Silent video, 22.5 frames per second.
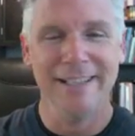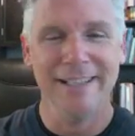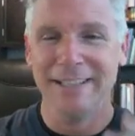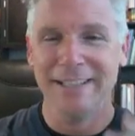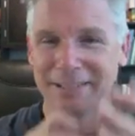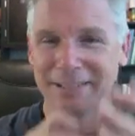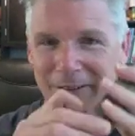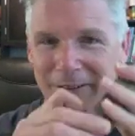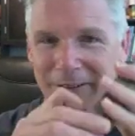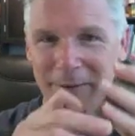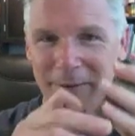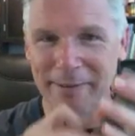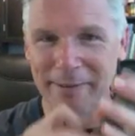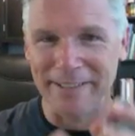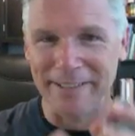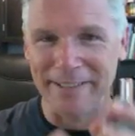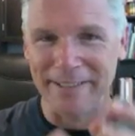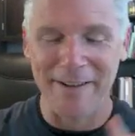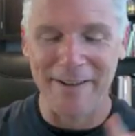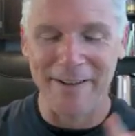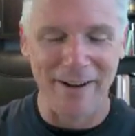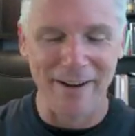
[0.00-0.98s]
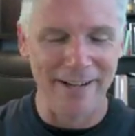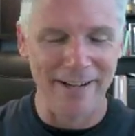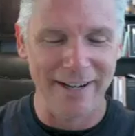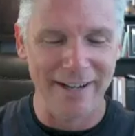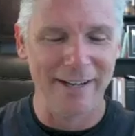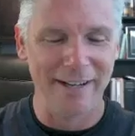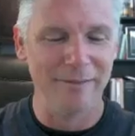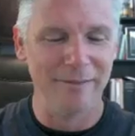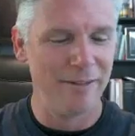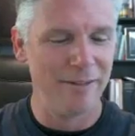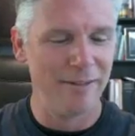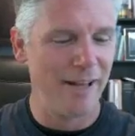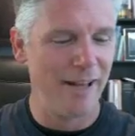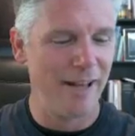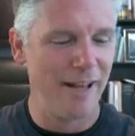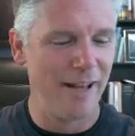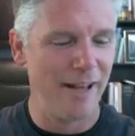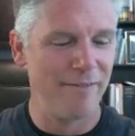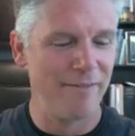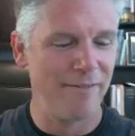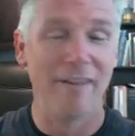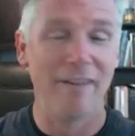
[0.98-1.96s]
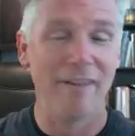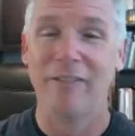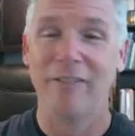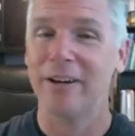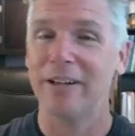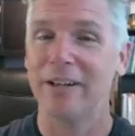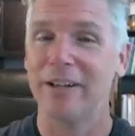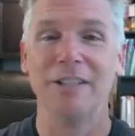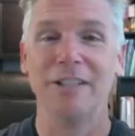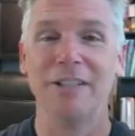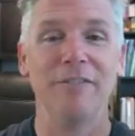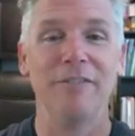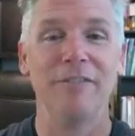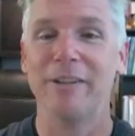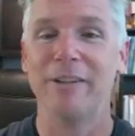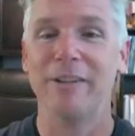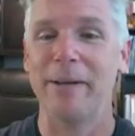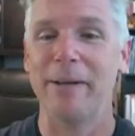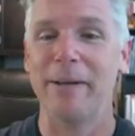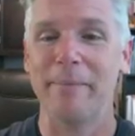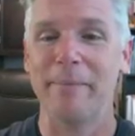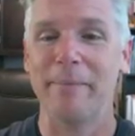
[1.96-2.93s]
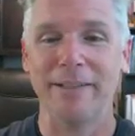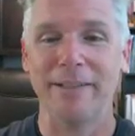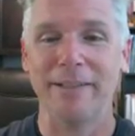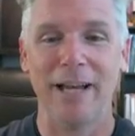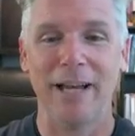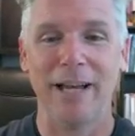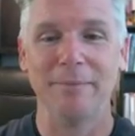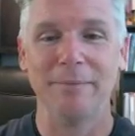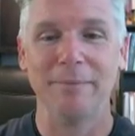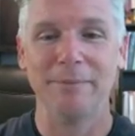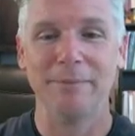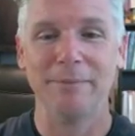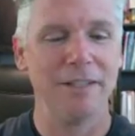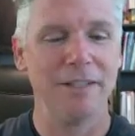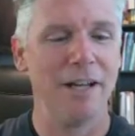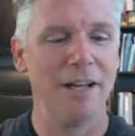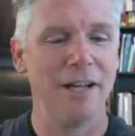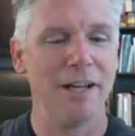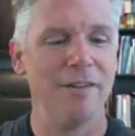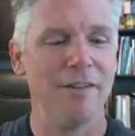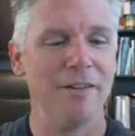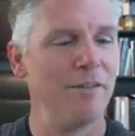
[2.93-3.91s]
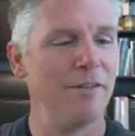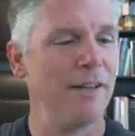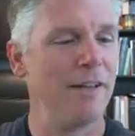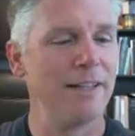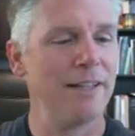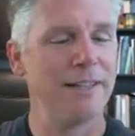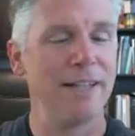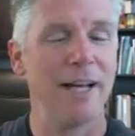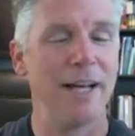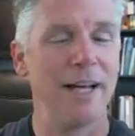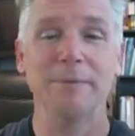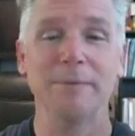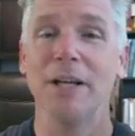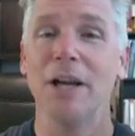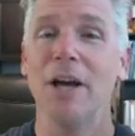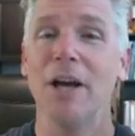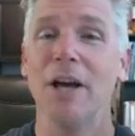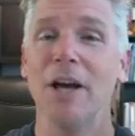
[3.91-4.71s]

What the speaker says: So let me dive right in. I've already shuffled it many, many times. I'm just cutting a few last times.